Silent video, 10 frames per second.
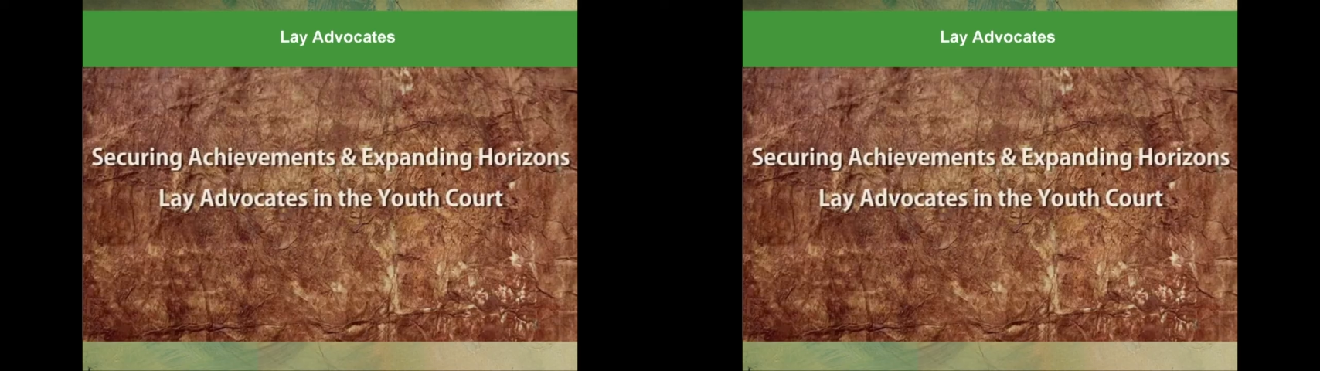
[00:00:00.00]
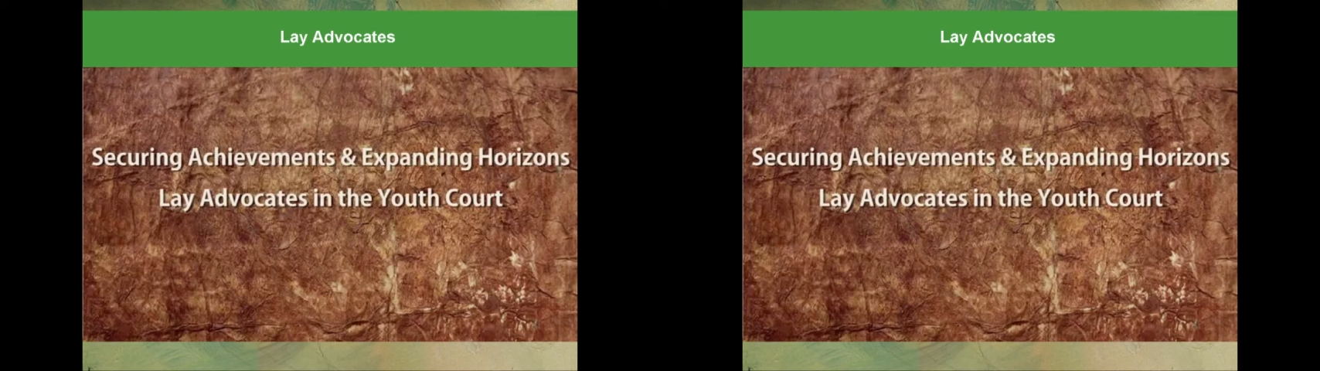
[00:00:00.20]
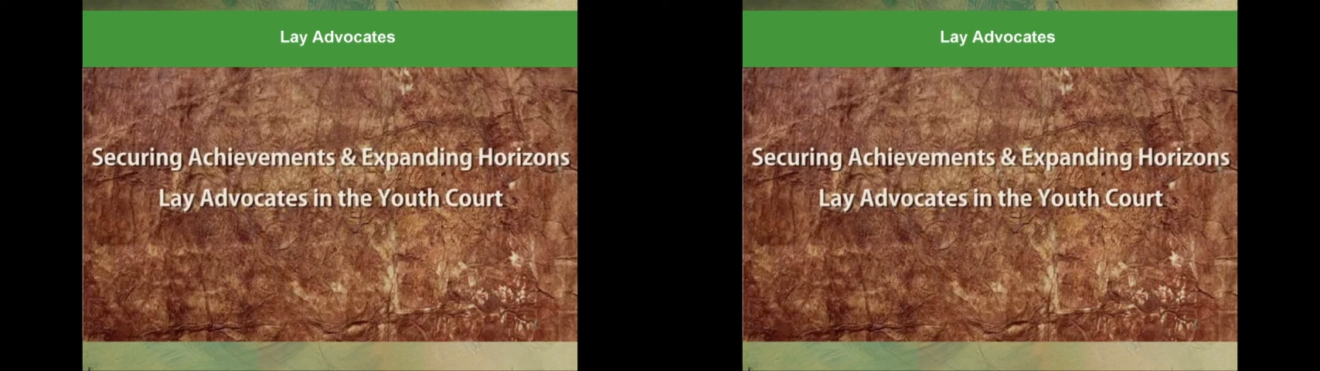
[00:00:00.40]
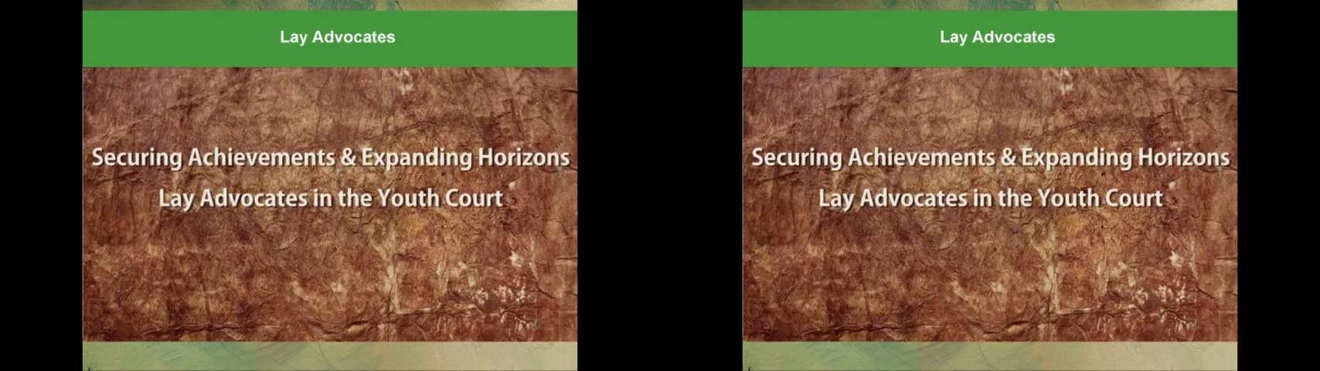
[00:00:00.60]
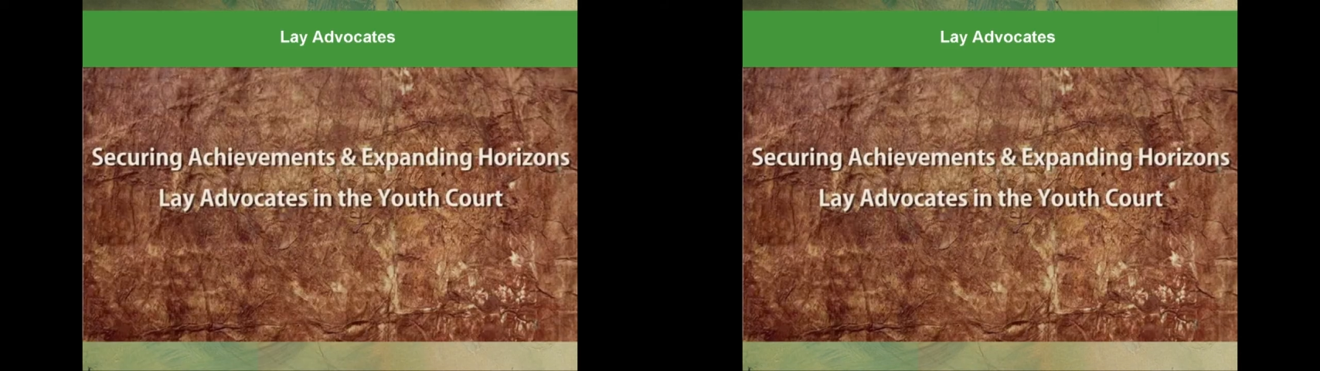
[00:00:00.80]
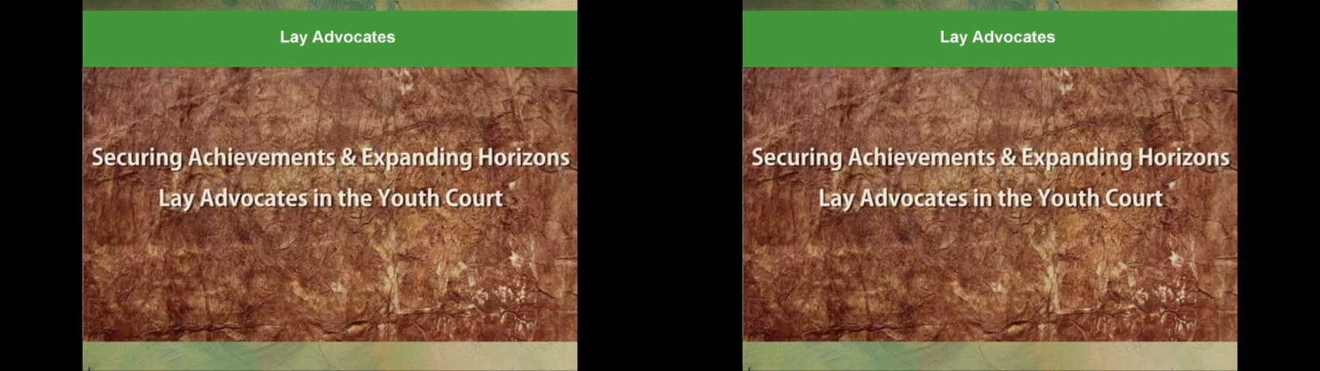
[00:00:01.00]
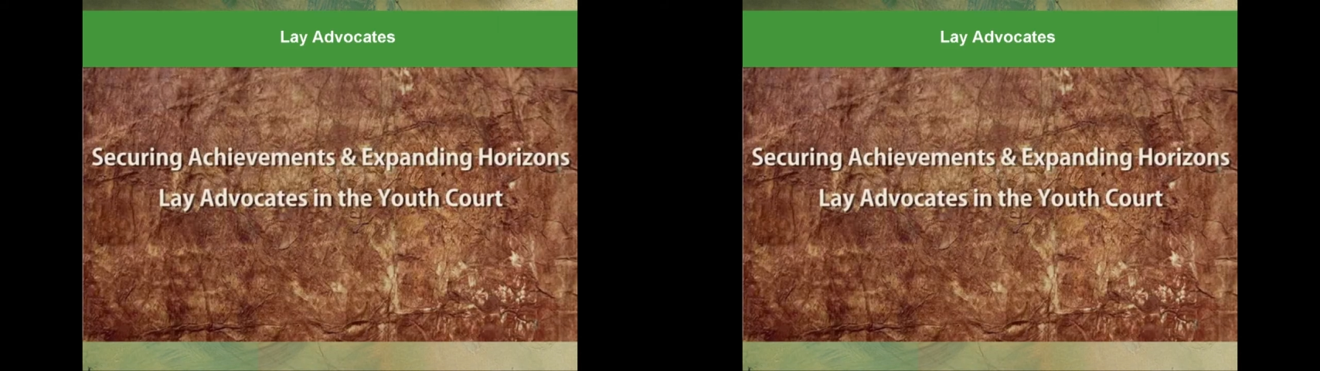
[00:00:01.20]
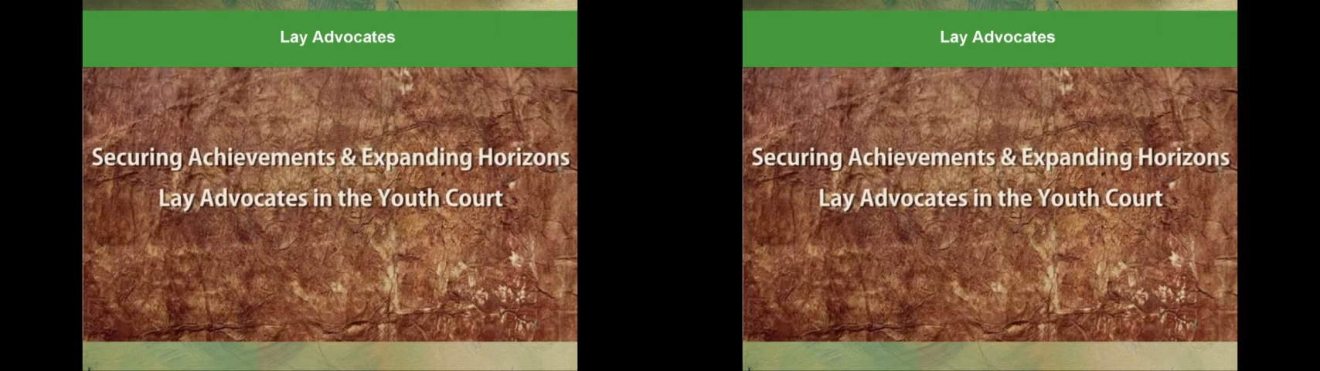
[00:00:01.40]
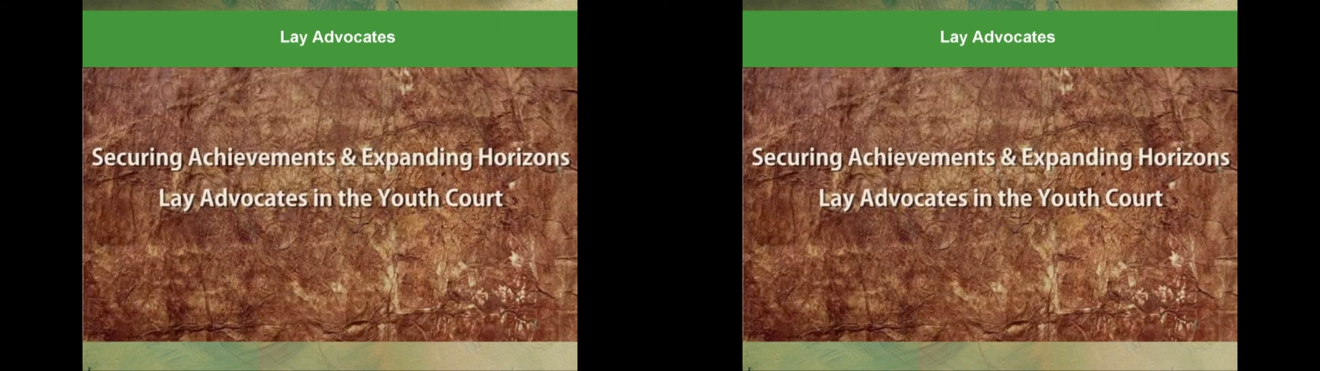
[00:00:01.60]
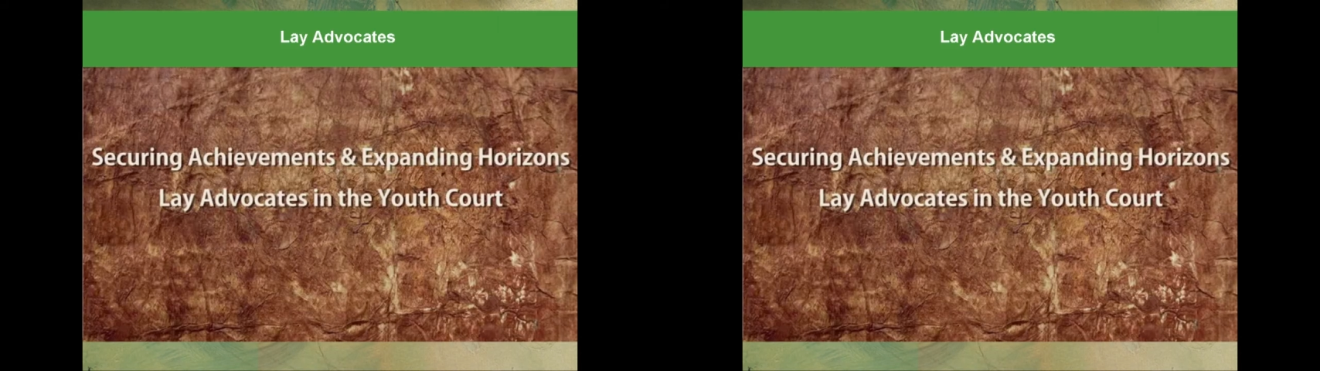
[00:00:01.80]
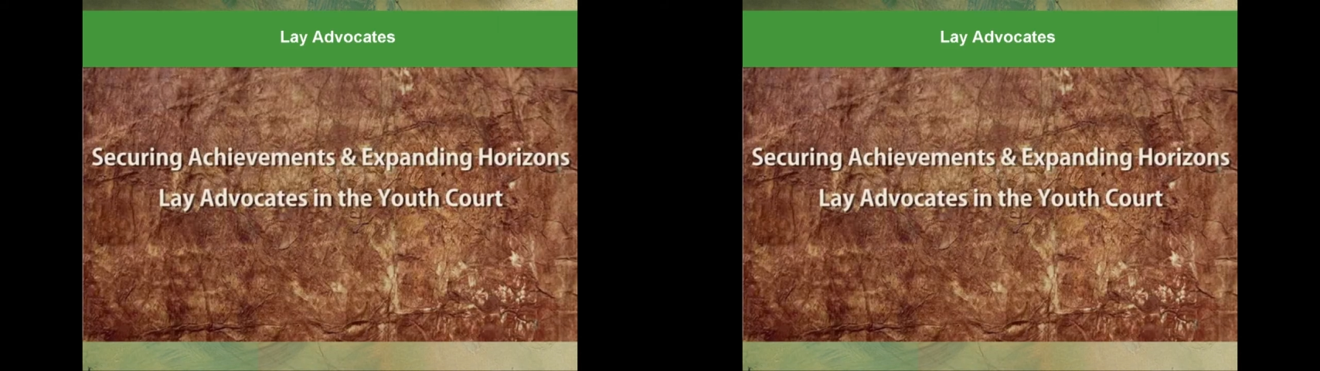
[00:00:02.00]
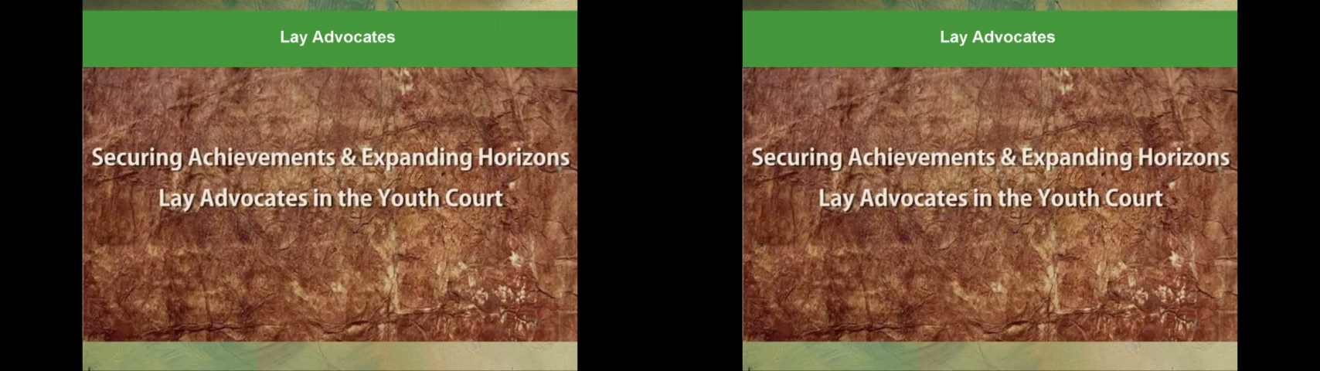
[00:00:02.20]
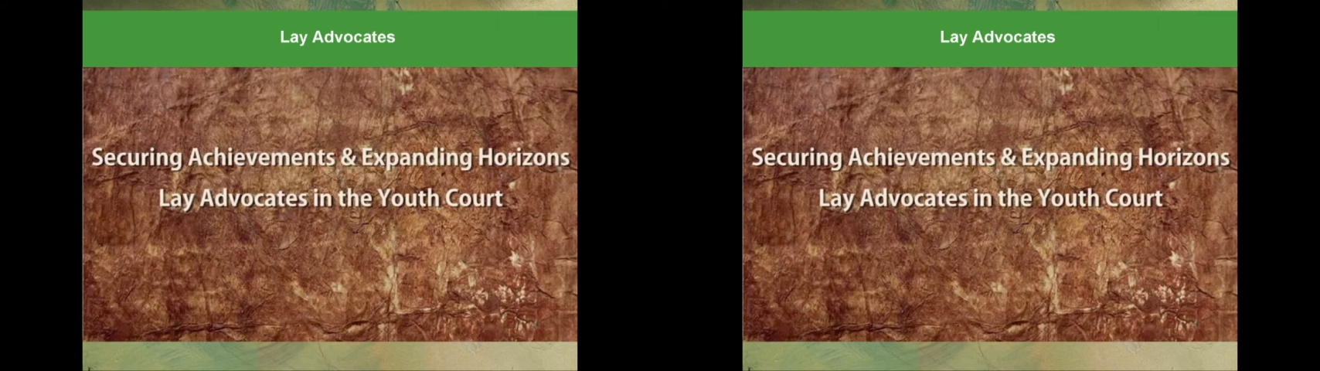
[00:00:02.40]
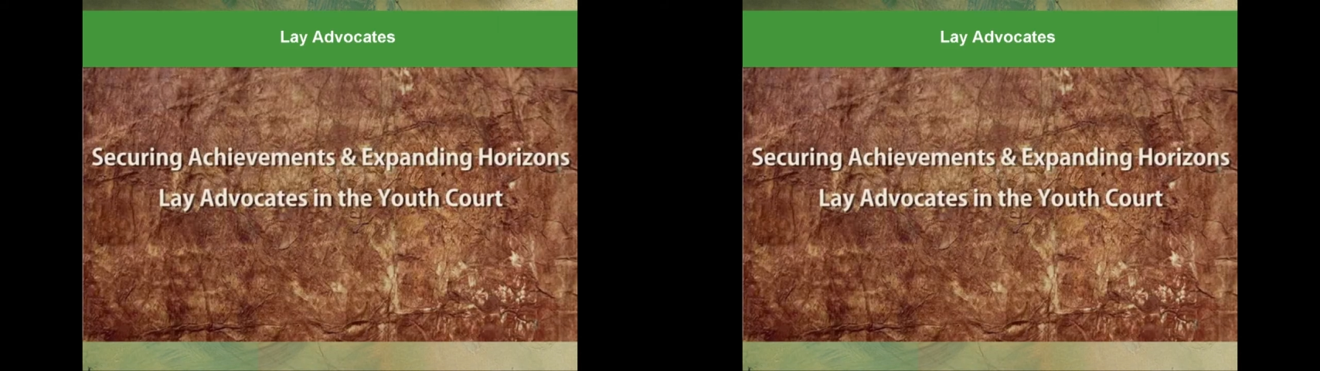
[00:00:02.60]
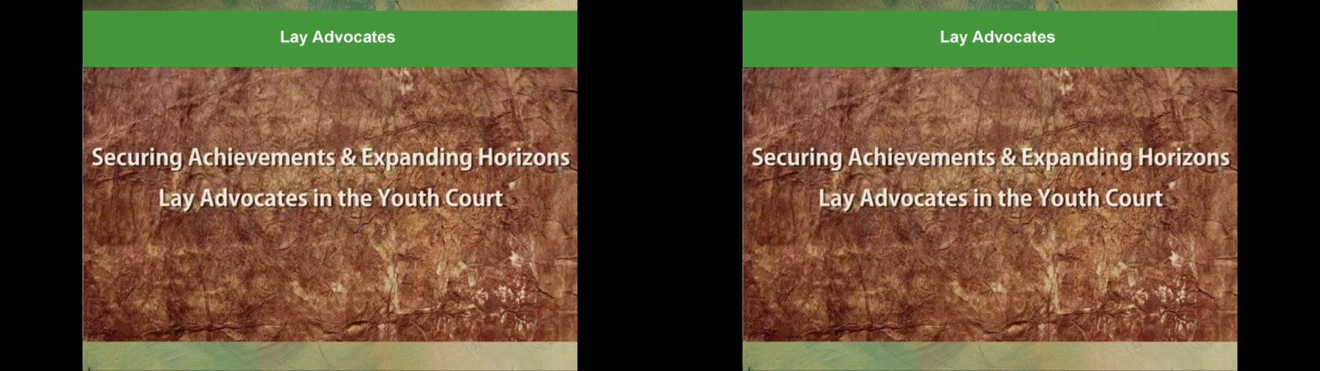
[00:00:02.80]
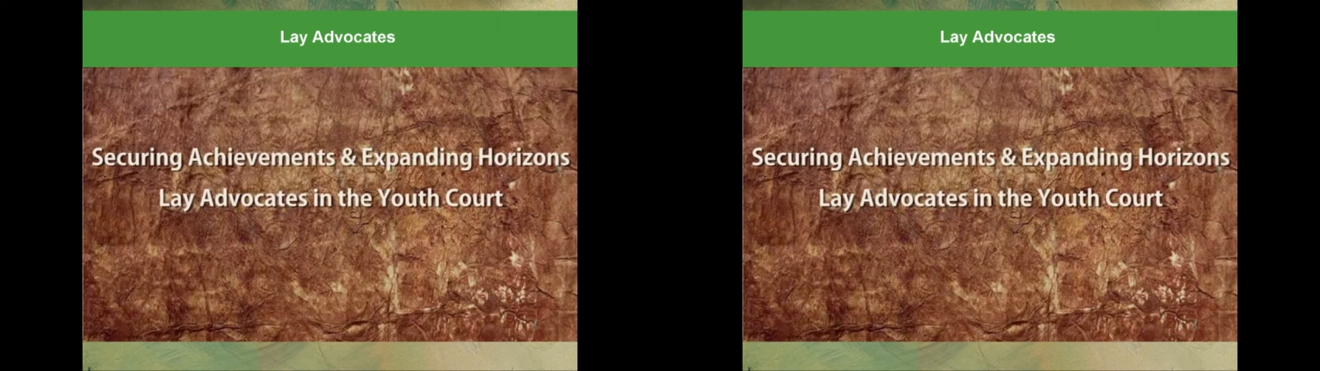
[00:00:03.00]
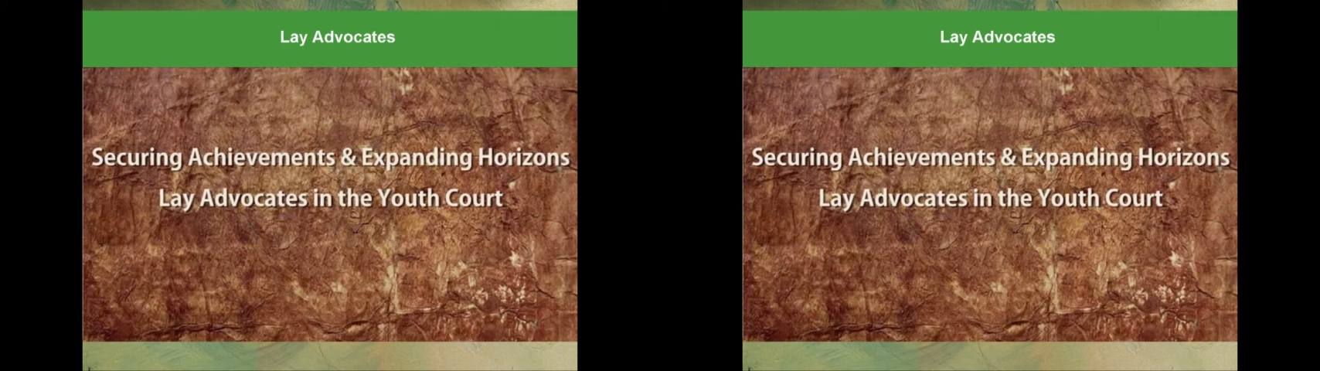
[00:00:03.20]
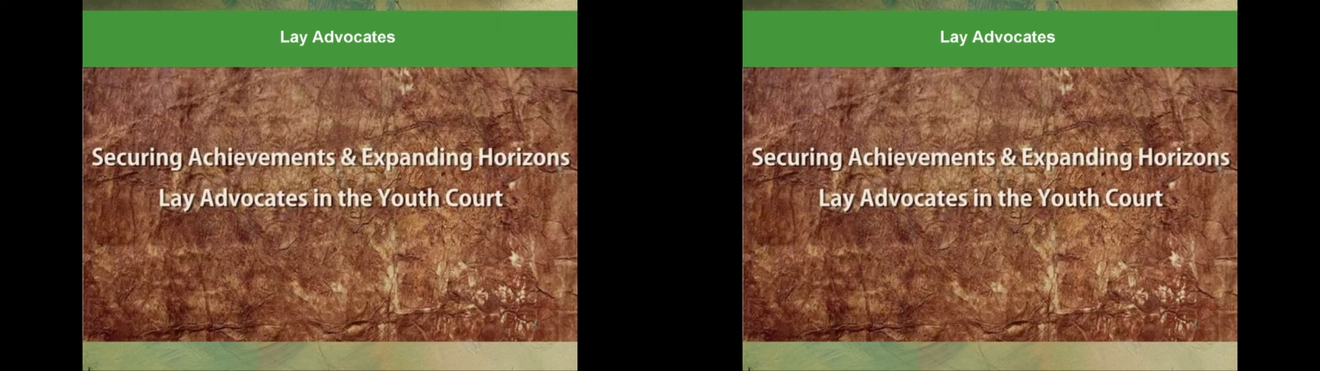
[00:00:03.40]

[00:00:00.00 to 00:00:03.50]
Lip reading: Nobody's mouth can be seen.